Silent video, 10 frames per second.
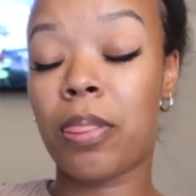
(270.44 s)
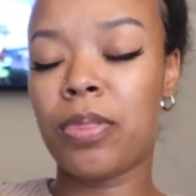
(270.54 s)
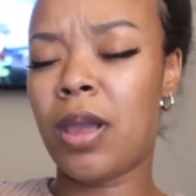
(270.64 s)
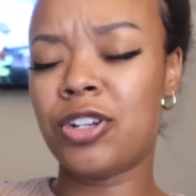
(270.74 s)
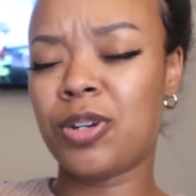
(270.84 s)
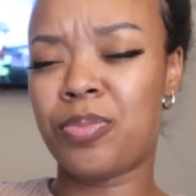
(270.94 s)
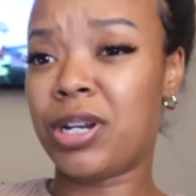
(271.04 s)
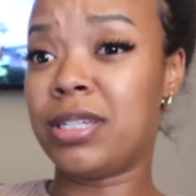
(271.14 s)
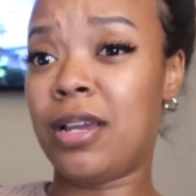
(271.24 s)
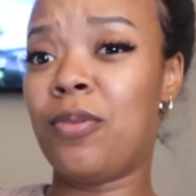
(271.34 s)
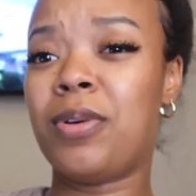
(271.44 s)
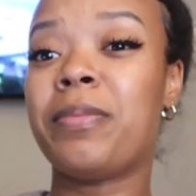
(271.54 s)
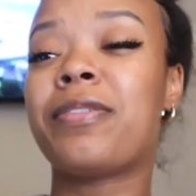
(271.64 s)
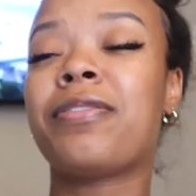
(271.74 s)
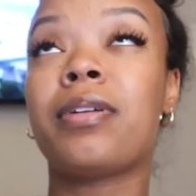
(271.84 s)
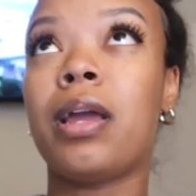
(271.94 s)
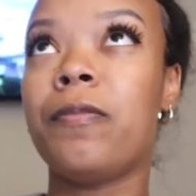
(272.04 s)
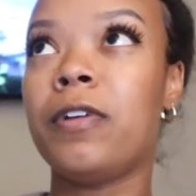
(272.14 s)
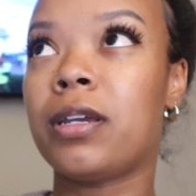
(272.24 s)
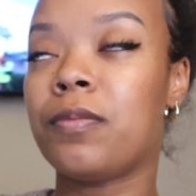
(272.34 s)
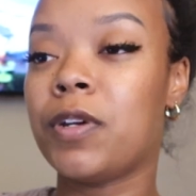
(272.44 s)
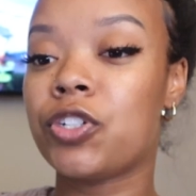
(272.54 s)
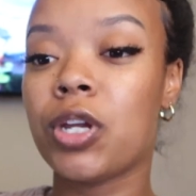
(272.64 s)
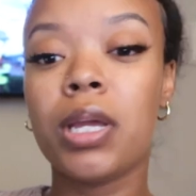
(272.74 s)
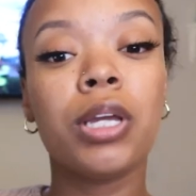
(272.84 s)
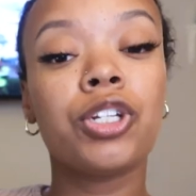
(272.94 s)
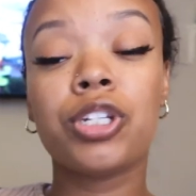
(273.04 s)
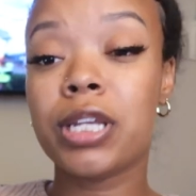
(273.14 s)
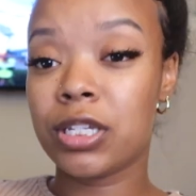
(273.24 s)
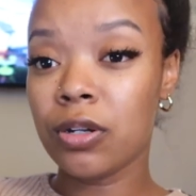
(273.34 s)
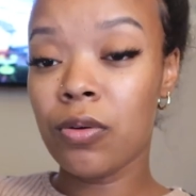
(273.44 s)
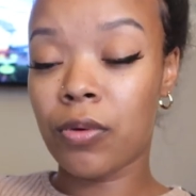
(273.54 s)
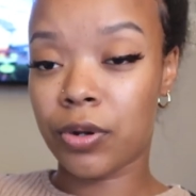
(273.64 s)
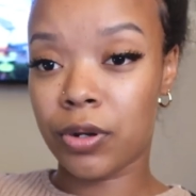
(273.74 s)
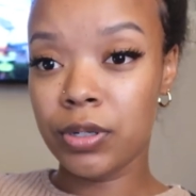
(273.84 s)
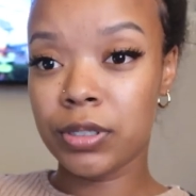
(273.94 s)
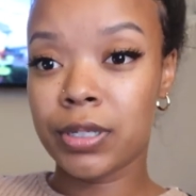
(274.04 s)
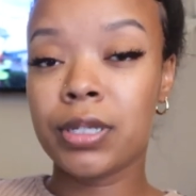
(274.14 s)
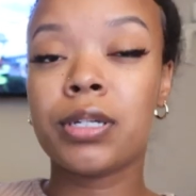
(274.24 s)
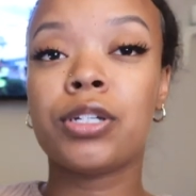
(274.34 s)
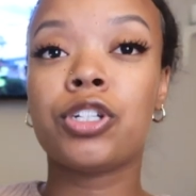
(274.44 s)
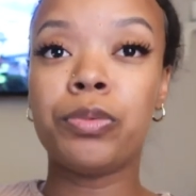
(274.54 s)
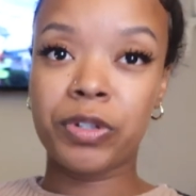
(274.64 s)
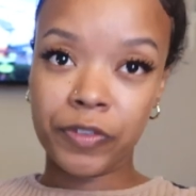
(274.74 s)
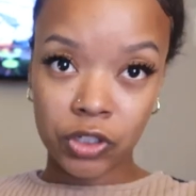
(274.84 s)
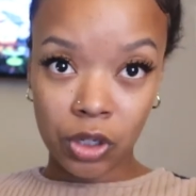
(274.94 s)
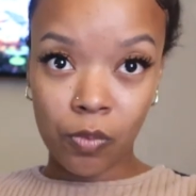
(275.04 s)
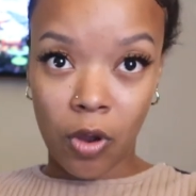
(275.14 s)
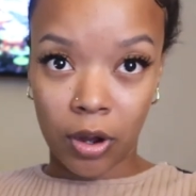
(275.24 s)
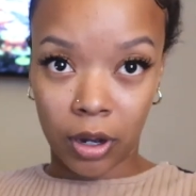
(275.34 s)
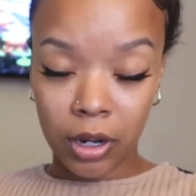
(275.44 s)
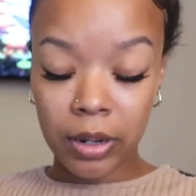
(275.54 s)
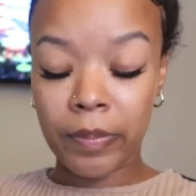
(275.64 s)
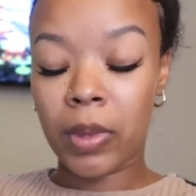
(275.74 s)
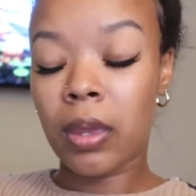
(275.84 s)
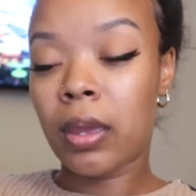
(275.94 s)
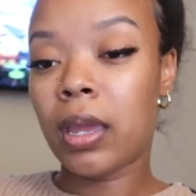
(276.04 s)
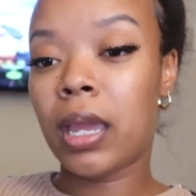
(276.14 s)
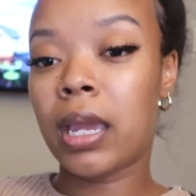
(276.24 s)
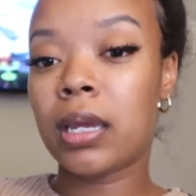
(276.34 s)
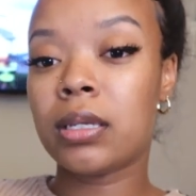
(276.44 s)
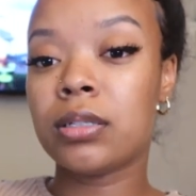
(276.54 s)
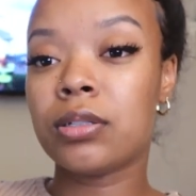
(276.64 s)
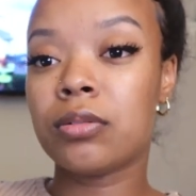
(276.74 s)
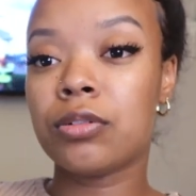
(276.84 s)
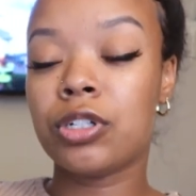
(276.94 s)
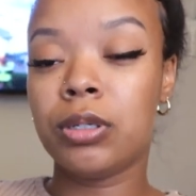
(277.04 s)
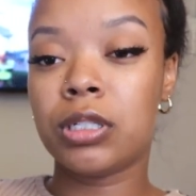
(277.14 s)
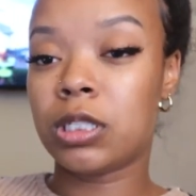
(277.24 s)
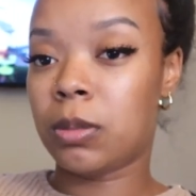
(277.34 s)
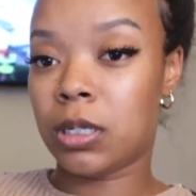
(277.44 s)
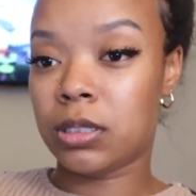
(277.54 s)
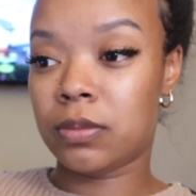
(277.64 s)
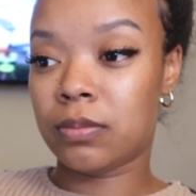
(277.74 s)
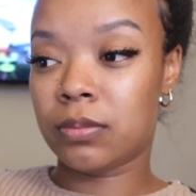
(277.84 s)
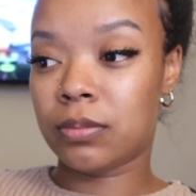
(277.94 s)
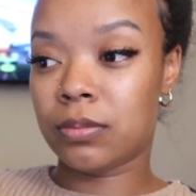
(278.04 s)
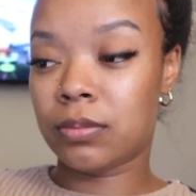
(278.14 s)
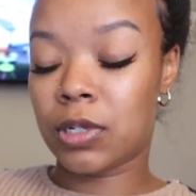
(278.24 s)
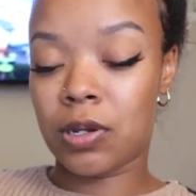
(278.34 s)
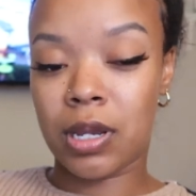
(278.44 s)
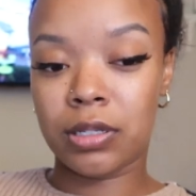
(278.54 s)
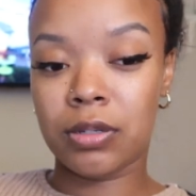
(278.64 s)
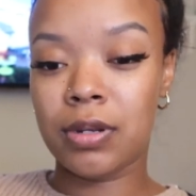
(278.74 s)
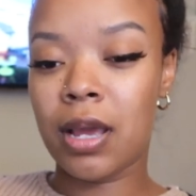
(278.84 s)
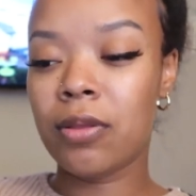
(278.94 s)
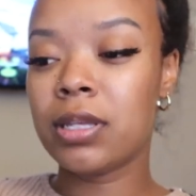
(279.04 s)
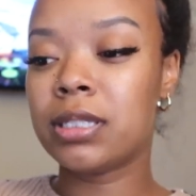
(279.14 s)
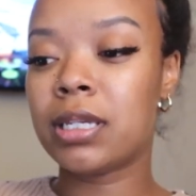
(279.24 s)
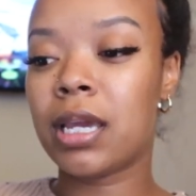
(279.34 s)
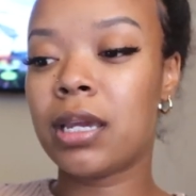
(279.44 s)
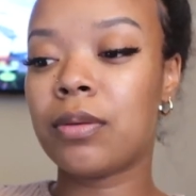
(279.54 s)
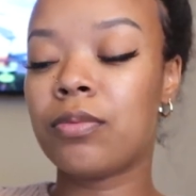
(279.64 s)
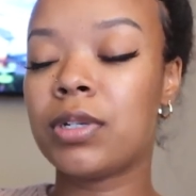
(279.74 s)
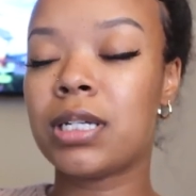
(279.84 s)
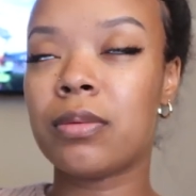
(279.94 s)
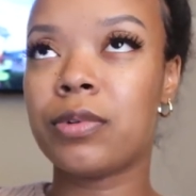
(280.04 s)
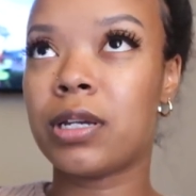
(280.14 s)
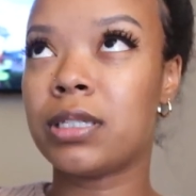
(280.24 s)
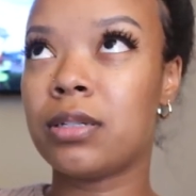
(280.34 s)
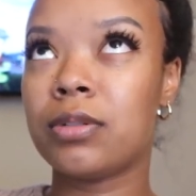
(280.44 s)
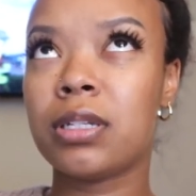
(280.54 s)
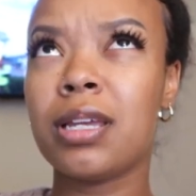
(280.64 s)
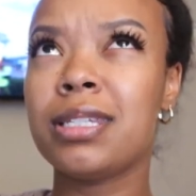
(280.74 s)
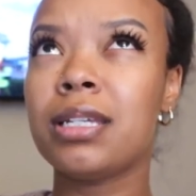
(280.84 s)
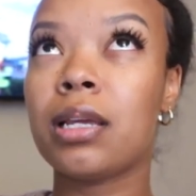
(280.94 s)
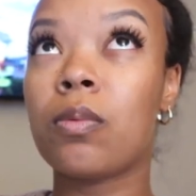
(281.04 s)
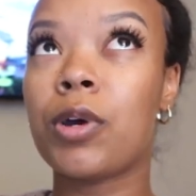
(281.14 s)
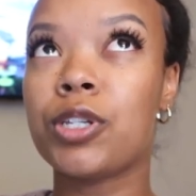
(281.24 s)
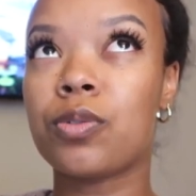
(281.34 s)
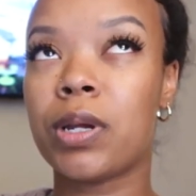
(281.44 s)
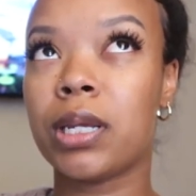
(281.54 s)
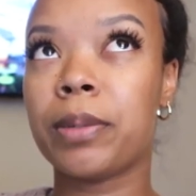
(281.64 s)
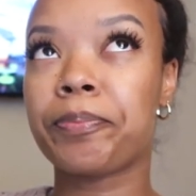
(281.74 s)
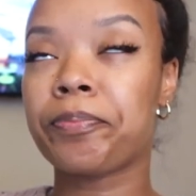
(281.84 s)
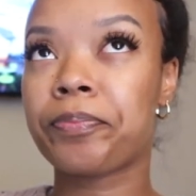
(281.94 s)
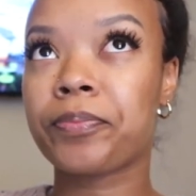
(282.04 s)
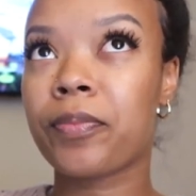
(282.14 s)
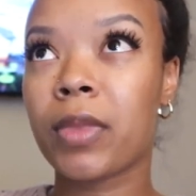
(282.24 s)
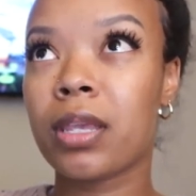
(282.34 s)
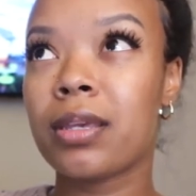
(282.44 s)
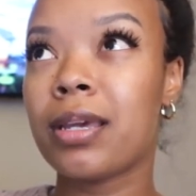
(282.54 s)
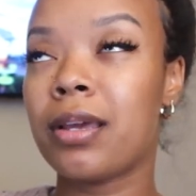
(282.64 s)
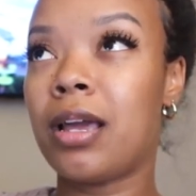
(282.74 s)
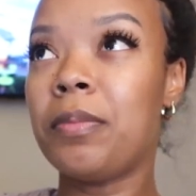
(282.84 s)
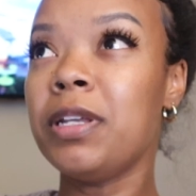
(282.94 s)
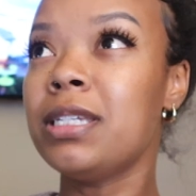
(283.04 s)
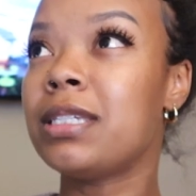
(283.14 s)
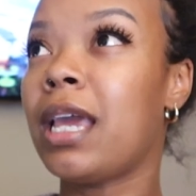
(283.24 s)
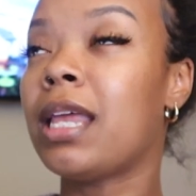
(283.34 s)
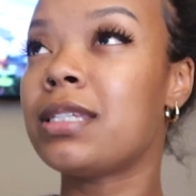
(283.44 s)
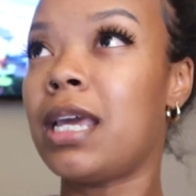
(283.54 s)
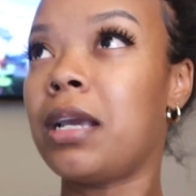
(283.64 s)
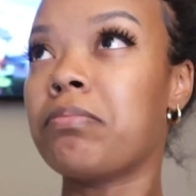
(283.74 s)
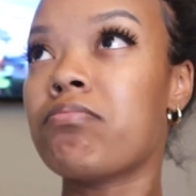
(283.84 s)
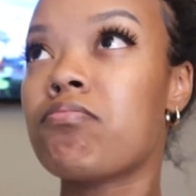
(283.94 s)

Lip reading: Not she brings out, what am I fucking wish. She takes our orders, she refills our water, and she disappears. Okay, so now let's say, what time we got seated? We just got seated like 1:20. I'm gonna say it's like